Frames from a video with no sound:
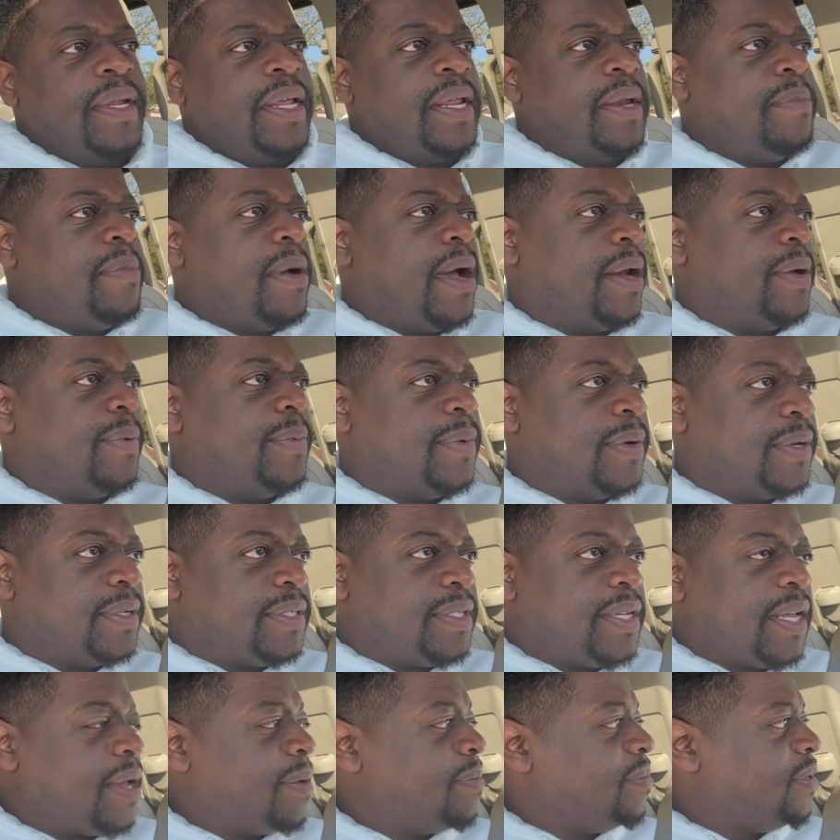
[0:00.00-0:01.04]
Anybody want
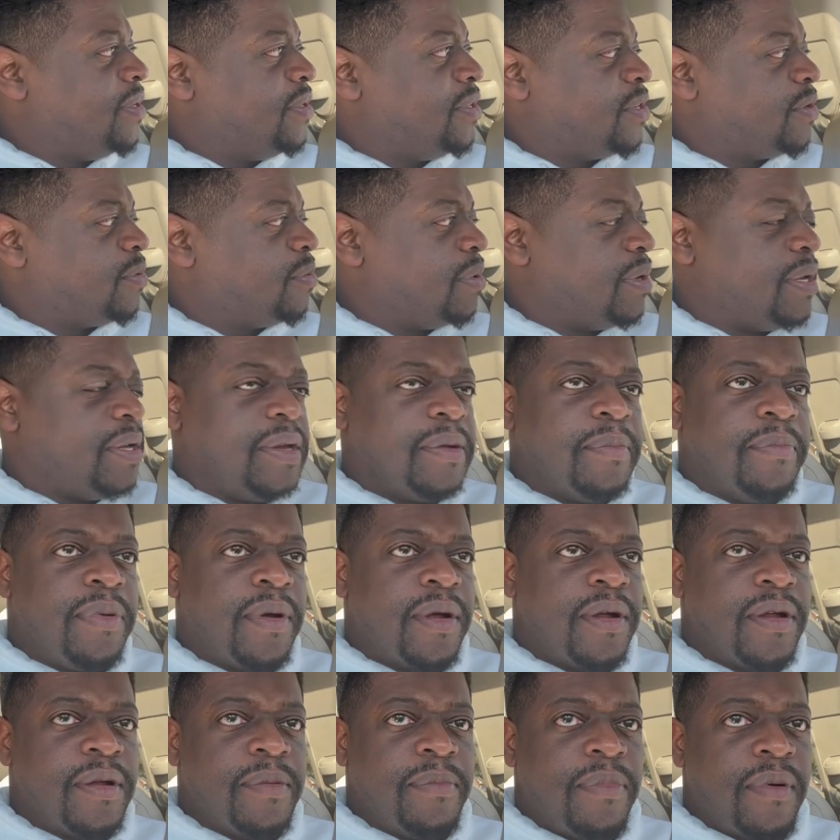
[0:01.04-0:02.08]
to tell me just what in the
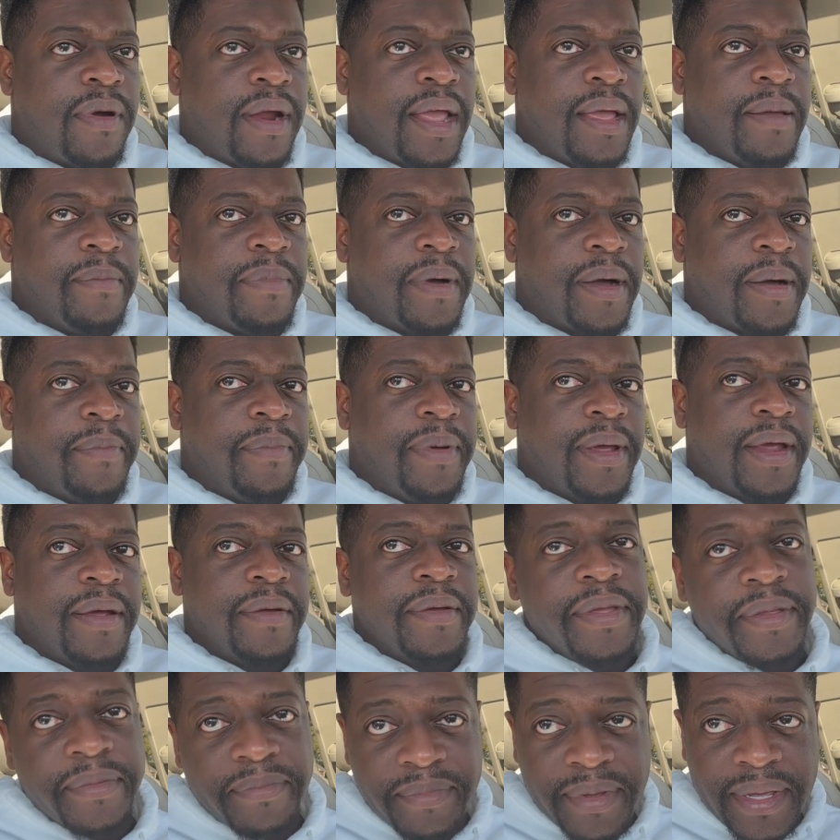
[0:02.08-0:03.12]
bird brain
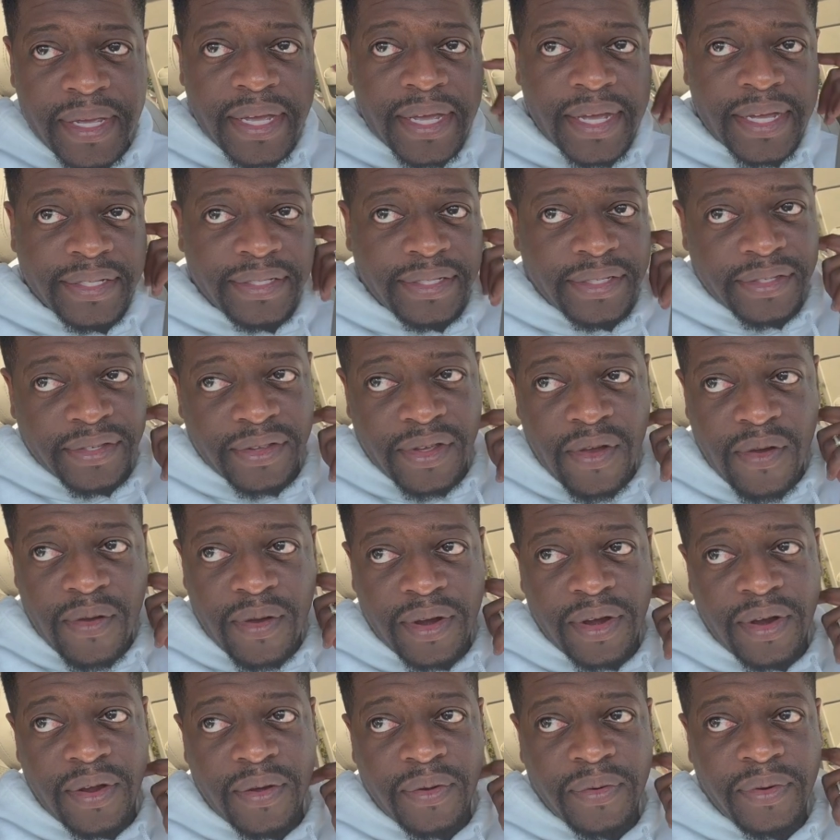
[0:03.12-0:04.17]
barbarian BS is
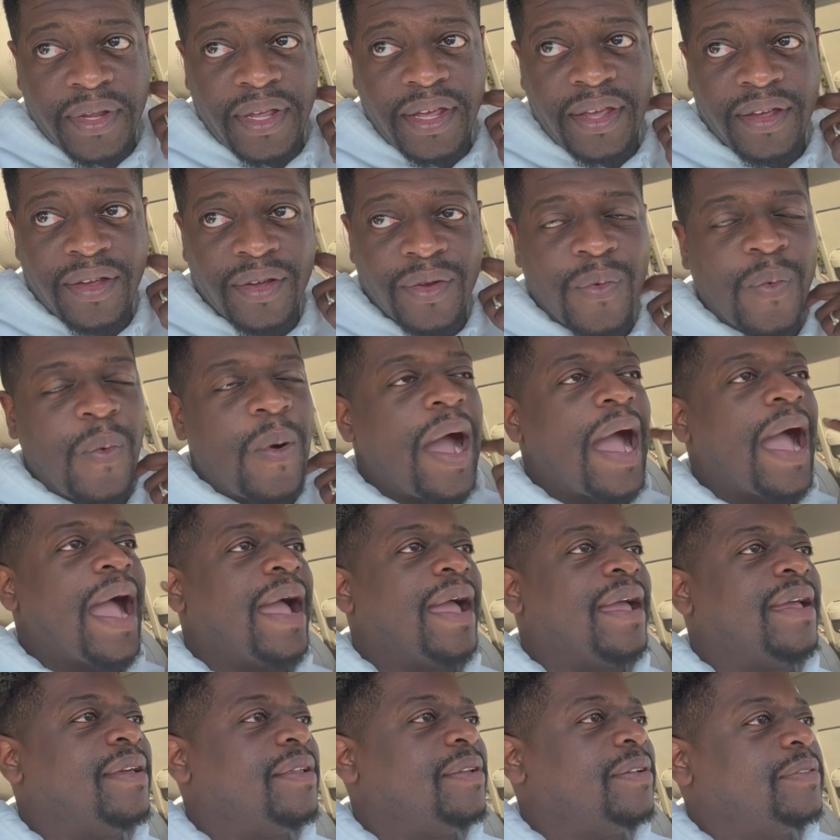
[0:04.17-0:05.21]
going on here?
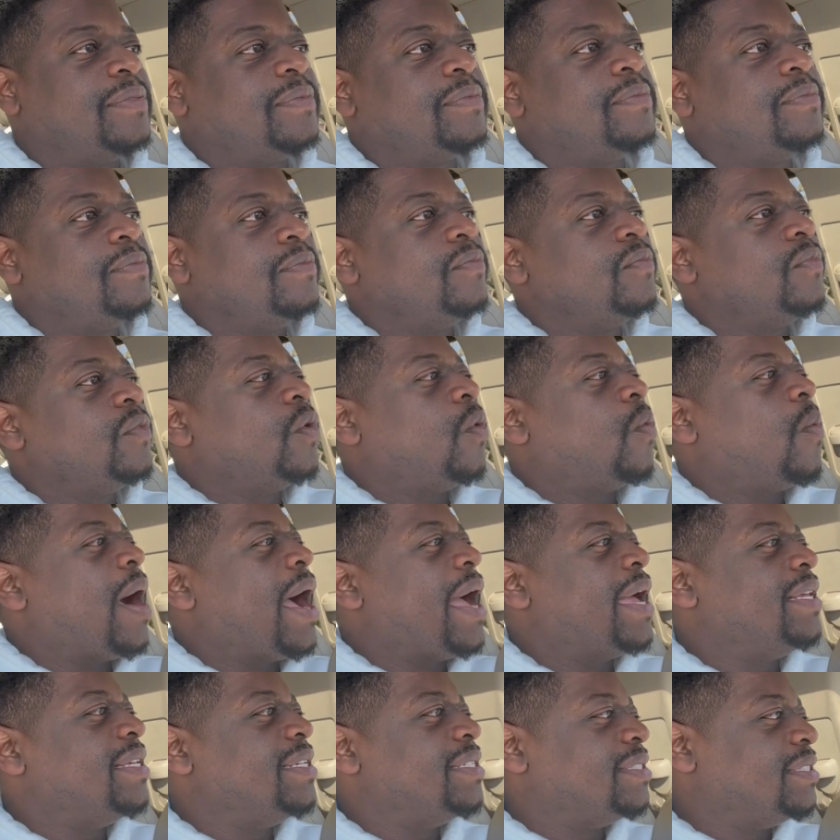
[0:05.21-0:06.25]
Why?
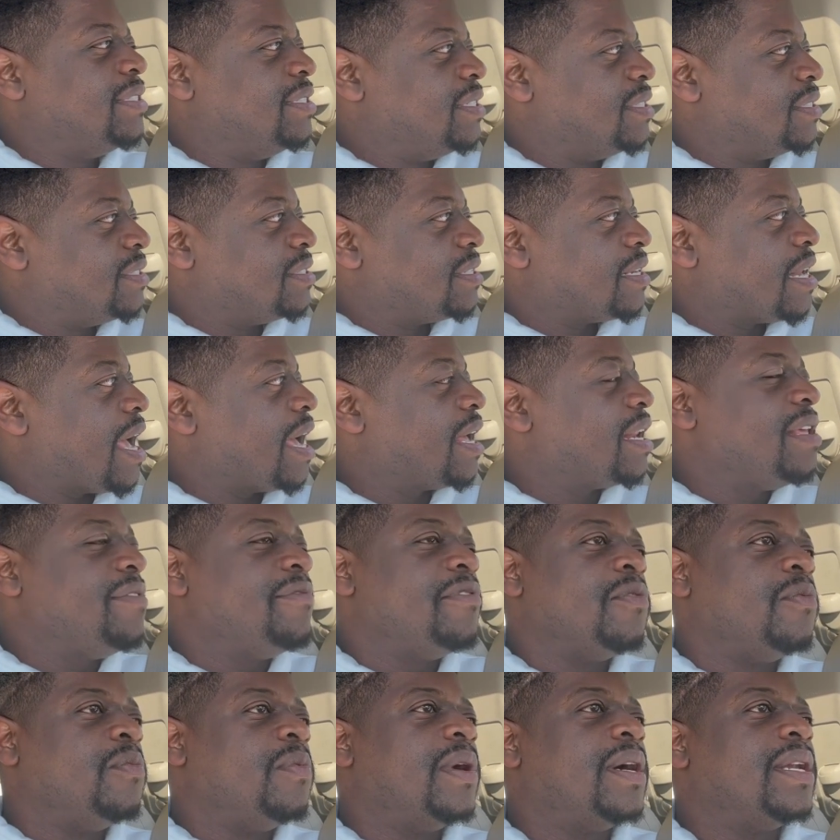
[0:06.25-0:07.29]
Why is this? Not
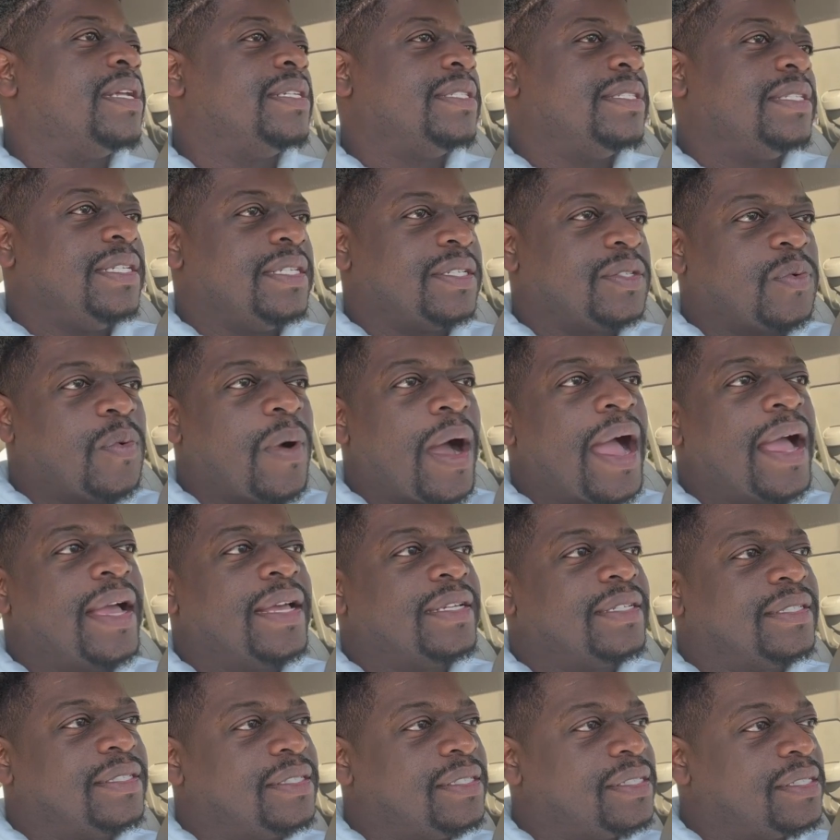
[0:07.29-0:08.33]
even what is this. Why
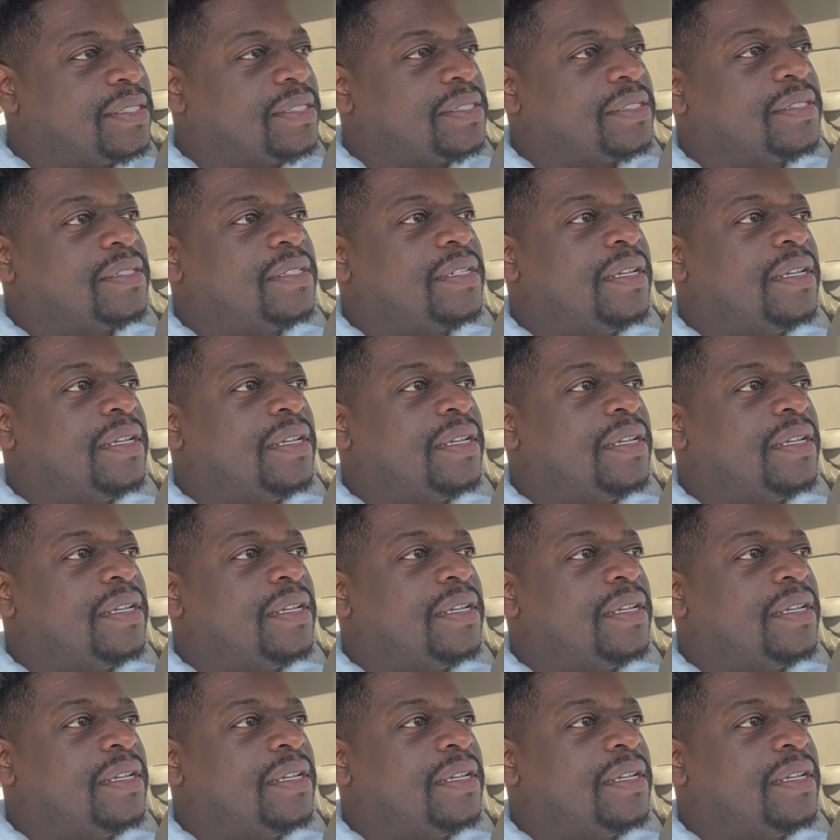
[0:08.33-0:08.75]
is this?